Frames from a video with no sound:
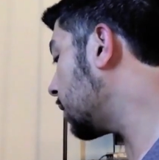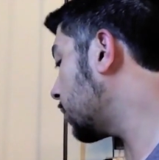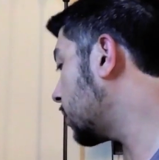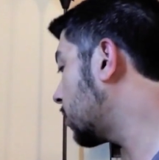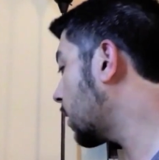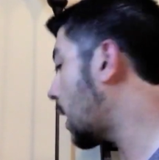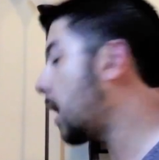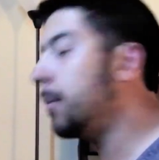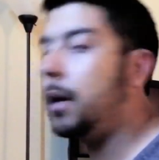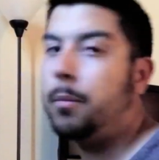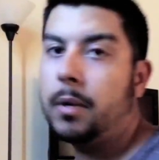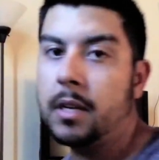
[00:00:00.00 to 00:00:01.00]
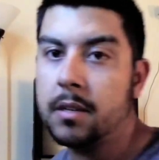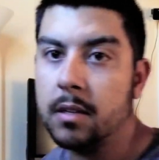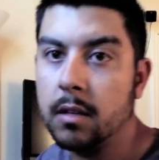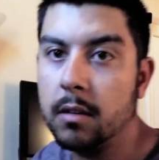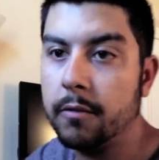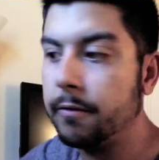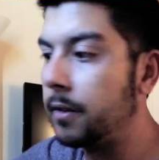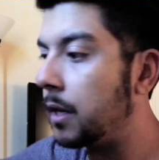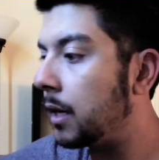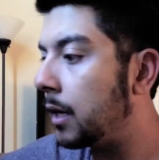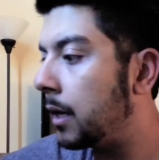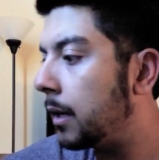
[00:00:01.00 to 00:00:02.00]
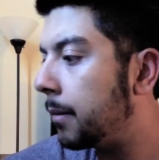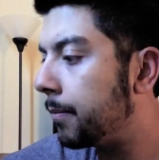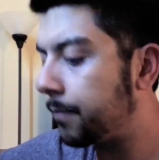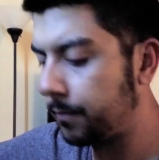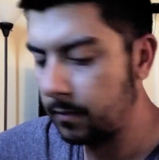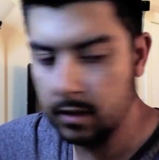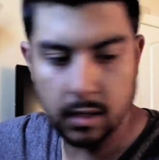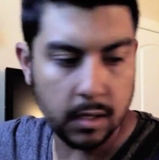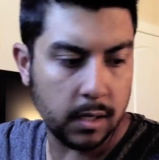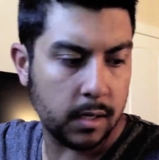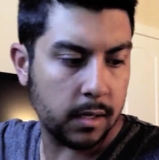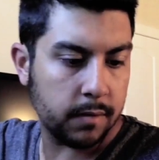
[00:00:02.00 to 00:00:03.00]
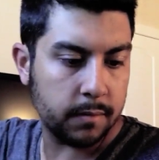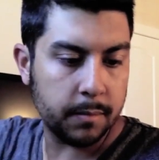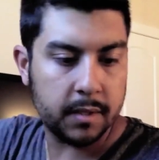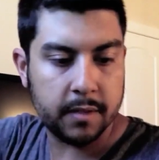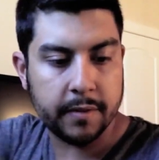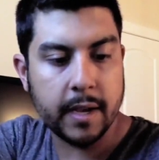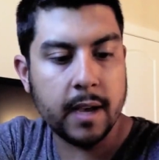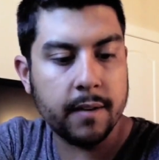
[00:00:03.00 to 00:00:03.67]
then would grab a piece of, let me see if I